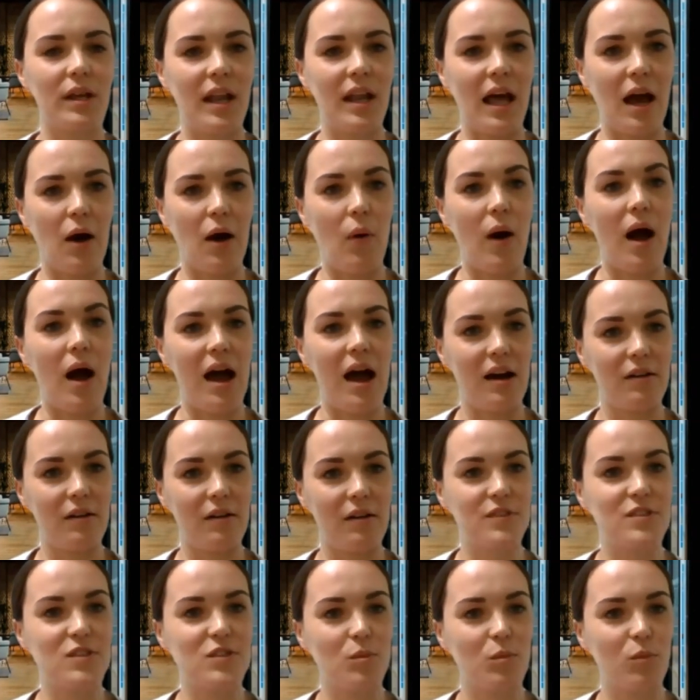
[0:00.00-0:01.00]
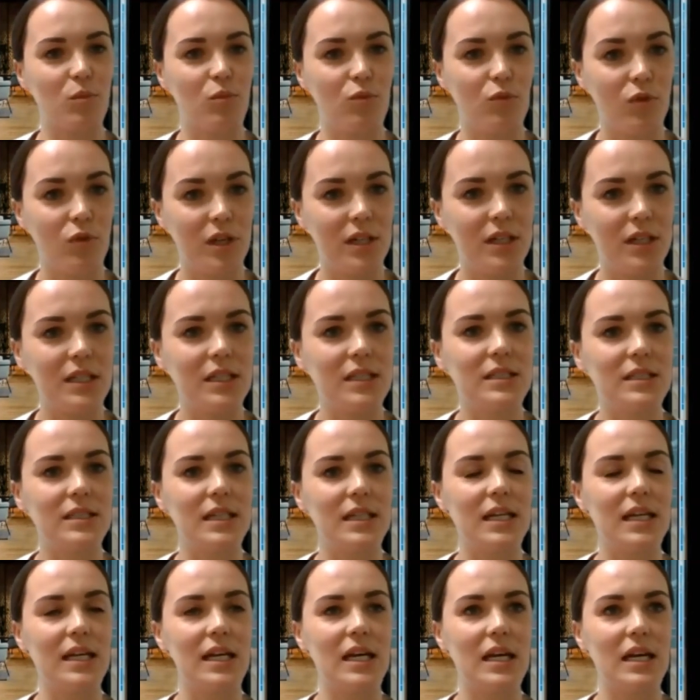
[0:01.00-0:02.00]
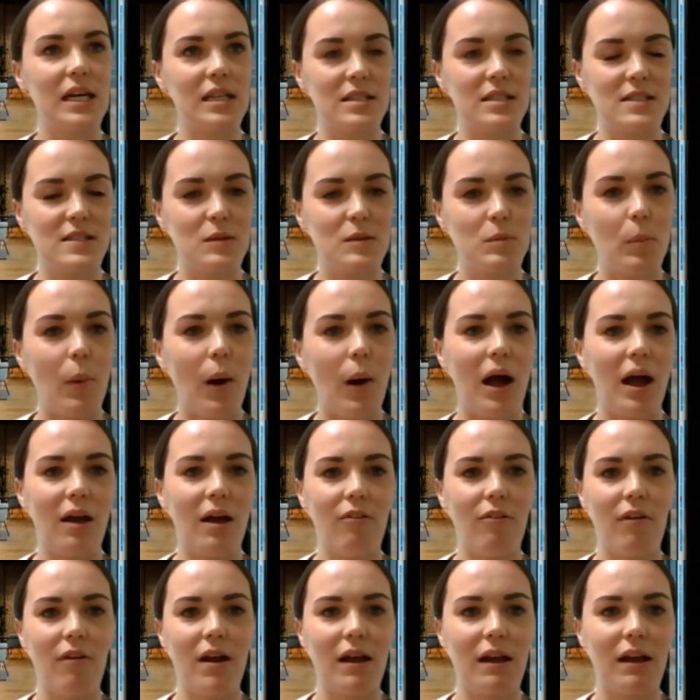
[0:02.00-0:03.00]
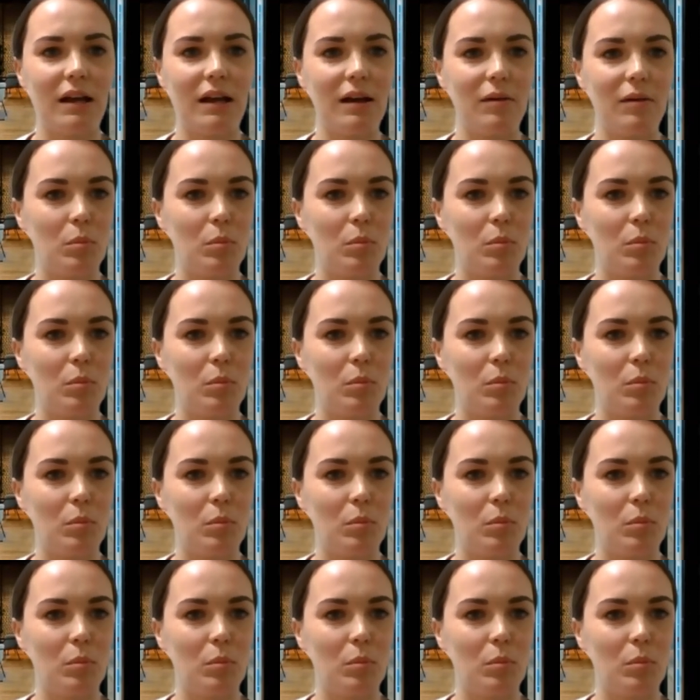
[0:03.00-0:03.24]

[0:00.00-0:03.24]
now have some really inspiring,